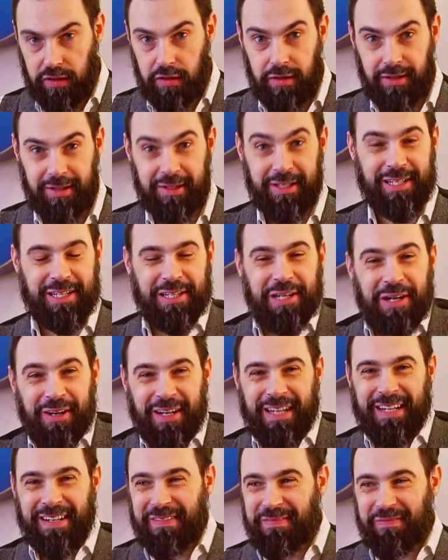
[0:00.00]
Sorry.
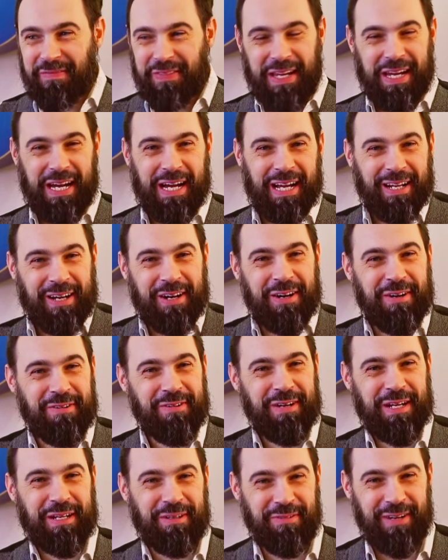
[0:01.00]
Hello
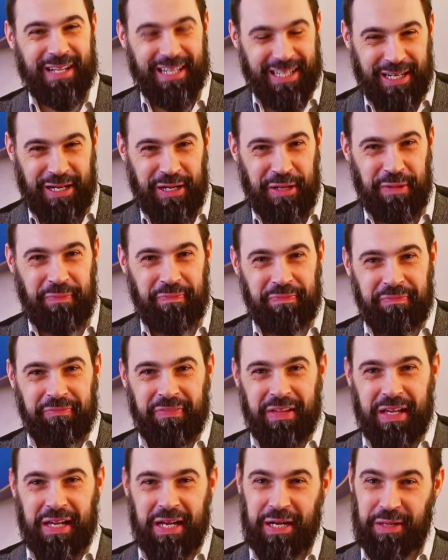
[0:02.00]
and welcome.
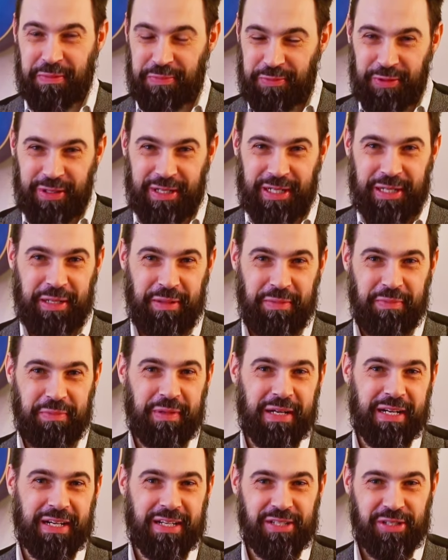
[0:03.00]
I'm William,
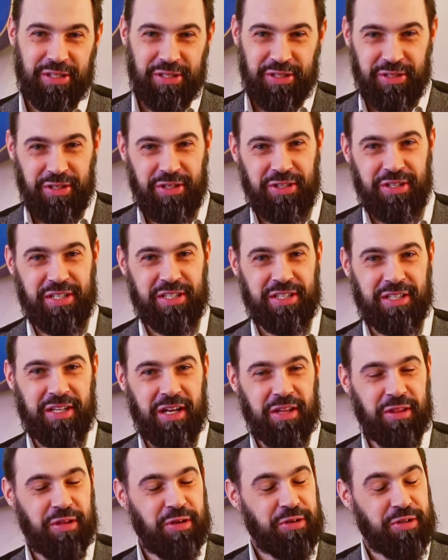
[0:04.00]
a sociologist
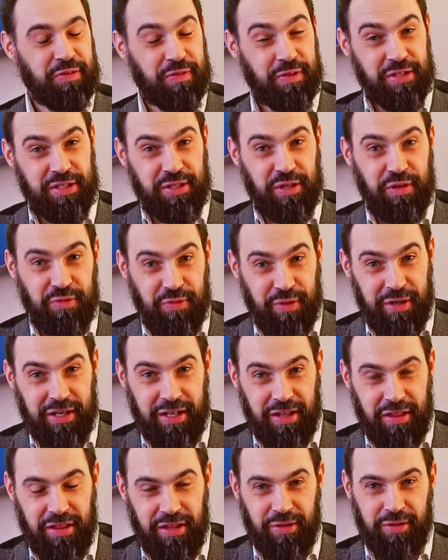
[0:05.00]
at the University of Warwick
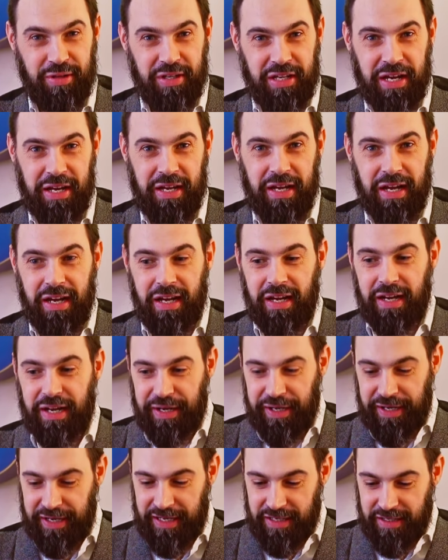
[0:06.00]
in the UK,
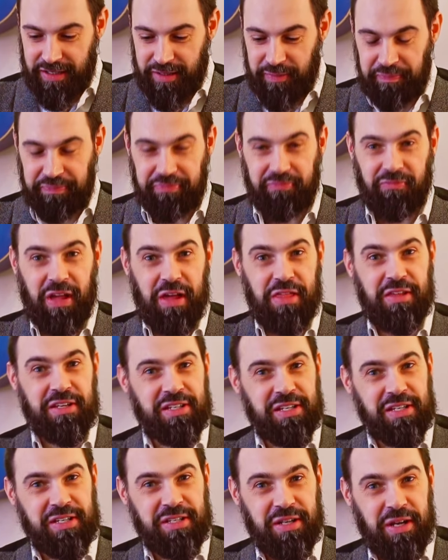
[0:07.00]
and this
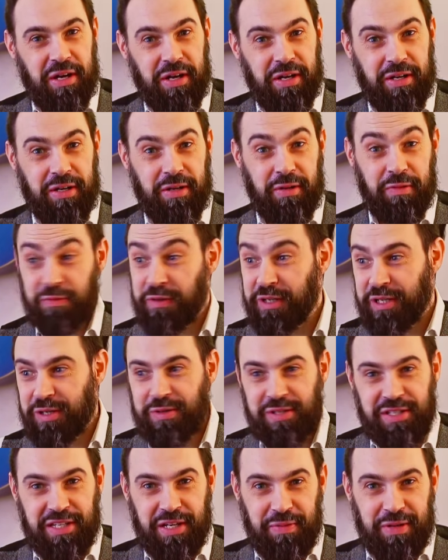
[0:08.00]
is a video
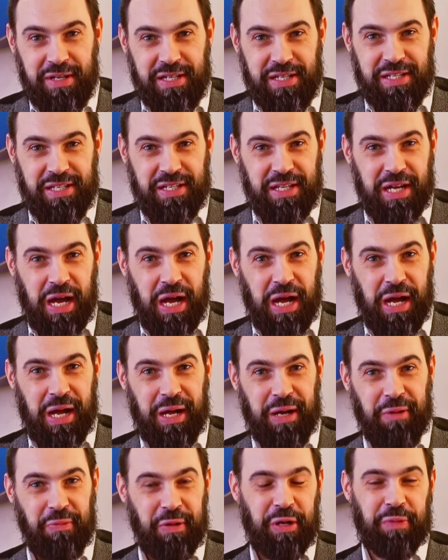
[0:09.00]
series
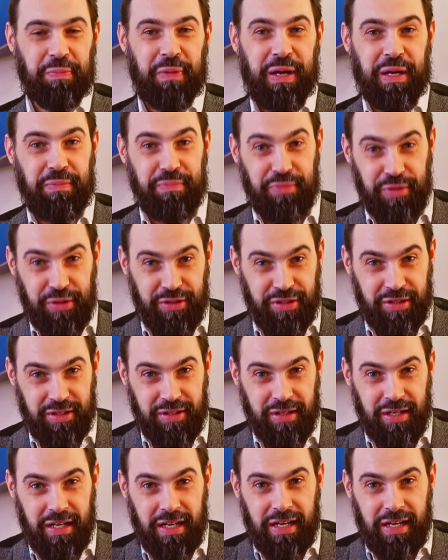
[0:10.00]
around my book,